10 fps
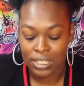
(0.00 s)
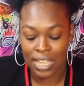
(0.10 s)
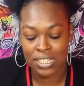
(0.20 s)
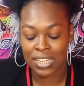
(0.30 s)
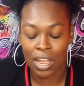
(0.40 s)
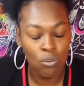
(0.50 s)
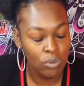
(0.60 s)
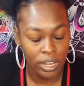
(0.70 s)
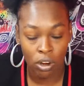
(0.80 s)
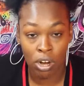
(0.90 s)
That's not
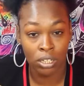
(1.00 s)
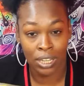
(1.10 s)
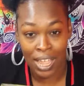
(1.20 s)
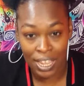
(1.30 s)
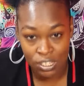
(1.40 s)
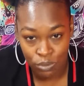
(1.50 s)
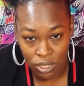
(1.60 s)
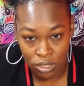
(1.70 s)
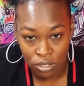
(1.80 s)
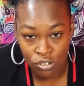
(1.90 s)
who their heart lies
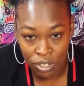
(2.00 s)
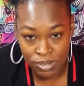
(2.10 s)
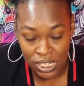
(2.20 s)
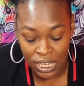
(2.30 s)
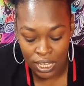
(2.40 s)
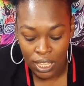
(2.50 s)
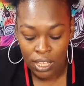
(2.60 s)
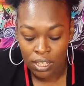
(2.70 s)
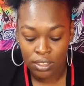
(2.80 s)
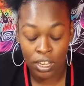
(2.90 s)
with. You know what I'm saying?
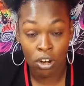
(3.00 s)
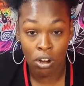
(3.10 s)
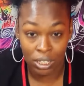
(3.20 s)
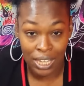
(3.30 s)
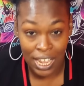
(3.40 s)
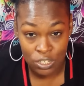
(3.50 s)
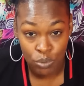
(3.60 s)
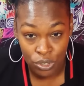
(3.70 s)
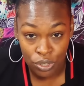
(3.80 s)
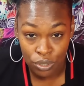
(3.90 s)
Their heart lies
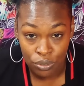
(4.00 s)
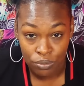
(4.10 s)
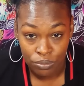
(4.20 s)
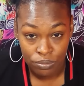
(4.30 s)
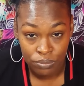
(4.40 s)
with you.